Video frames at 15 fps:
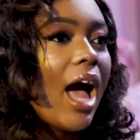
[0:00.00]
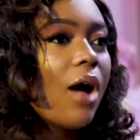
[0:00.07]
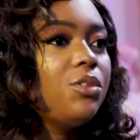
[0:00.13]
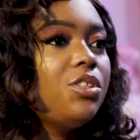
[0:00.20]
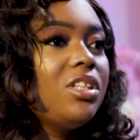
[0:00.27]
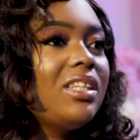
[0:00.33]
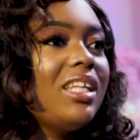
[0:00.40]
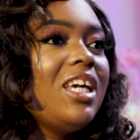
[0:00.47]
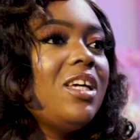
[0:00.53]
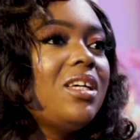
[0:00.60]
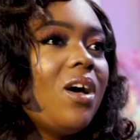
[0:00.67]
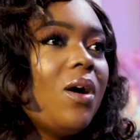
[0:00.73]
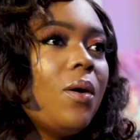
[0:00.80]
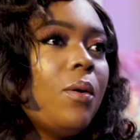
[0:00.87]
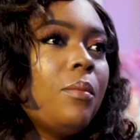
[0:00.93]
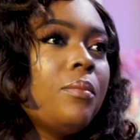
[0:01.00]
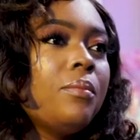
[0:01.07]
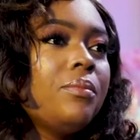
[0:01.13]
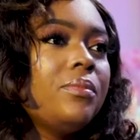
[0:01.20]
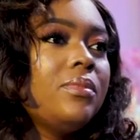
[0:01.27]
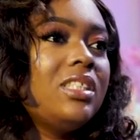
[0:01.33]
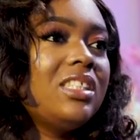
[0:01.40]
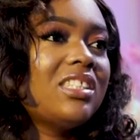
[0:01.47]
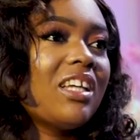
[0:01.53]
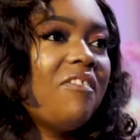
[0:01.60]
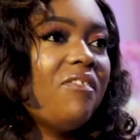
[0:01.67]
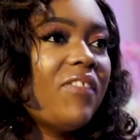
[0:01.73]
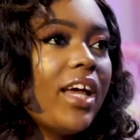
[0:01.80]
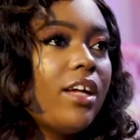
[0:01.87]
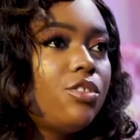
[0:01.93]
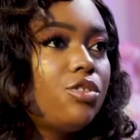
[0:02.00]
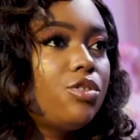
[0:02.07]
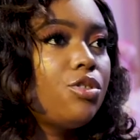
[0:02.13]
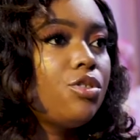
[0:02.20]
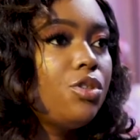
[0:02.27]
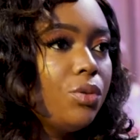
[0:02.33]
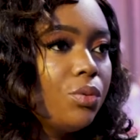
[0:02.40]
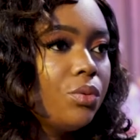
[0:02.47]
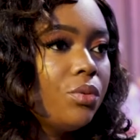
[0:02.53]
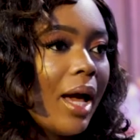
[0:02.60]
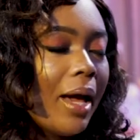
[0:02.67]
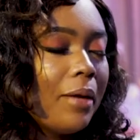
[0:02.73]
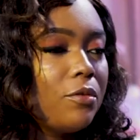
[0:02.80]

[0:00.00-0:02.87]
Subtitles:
How do you think this affects you?